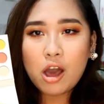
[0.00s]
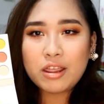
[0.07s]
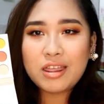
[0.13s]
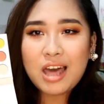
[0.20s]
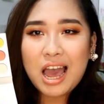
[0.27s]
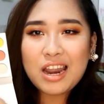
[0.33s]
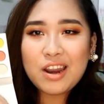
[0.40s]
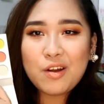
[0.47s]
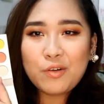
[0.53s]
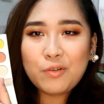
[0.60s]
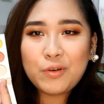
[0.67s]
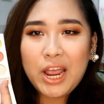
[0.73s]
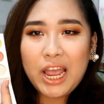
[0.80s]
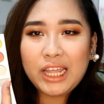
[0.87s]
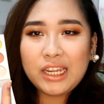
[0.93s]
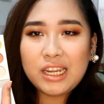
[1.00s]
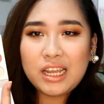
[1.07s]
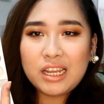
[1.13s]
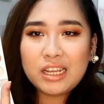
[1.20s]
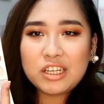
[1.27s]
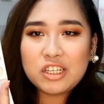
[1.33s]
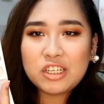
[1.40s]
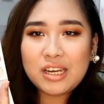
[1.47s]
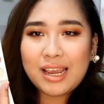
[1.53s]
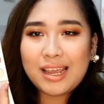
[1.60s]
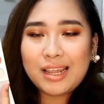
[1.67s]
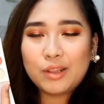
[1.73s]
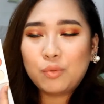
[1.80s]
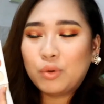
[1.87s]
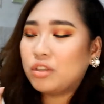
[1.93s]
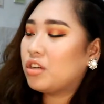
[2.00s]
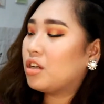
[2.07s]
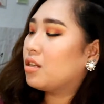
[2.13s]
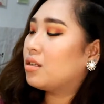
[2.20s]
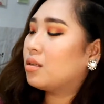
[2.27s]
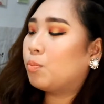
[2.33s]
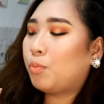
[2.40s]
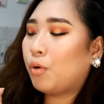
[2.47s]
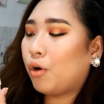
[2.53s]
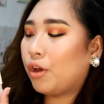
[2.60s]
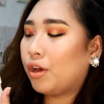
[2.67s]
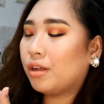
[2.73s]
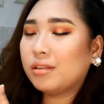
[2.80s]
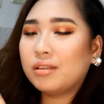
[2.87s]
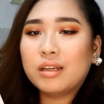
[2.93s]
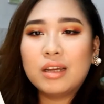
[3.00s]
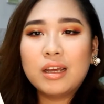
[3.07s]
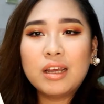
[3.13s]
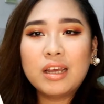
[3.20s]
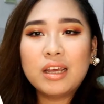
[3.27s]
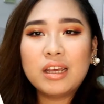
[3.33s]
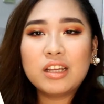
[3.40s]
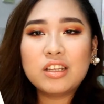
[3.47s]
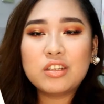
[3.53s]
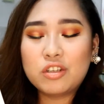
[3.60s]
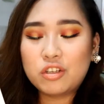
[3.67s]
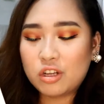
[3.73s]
that red shade, which is foiled, is